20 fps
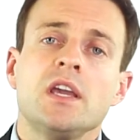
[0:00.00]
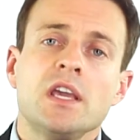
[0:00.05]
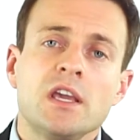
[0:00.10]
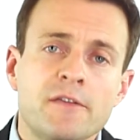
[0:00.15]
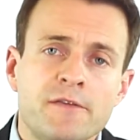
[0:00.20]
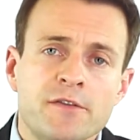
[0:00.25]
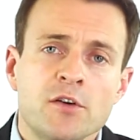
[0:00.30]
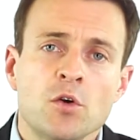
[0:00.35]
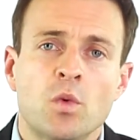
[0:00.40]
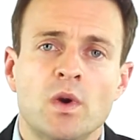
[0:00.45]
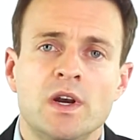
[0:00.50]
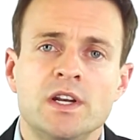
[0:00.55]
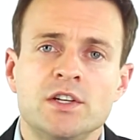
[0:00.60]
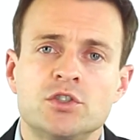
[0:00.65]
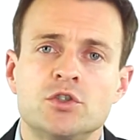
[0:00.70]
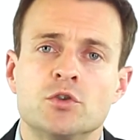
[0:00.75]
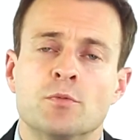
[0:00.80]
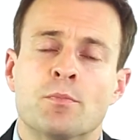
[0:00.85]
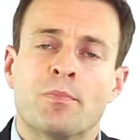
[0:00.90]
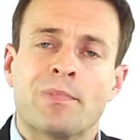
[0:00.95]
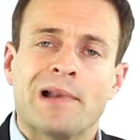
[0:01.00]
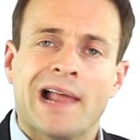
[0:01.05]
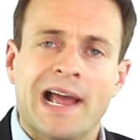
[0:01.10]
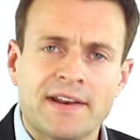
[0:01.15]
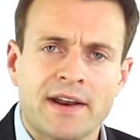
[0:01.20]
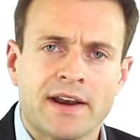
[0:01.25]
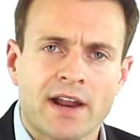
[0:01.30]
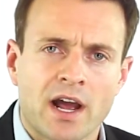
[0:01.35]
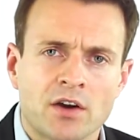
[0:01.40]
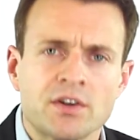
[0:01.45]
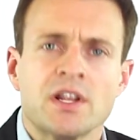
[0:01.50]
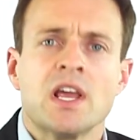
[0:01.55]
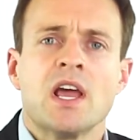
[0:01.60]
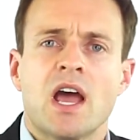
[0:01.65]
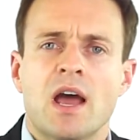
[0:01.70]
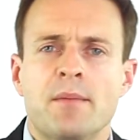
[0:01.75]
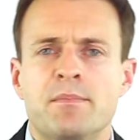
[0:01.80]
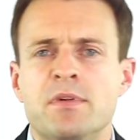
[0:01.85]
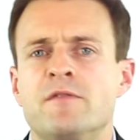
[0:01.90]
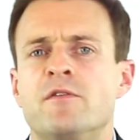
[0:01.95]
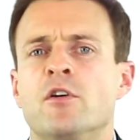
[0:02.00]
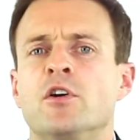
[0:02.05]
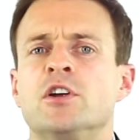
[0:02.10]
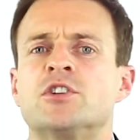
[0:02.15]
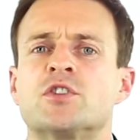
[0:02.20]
if you're willing to plan it out and be very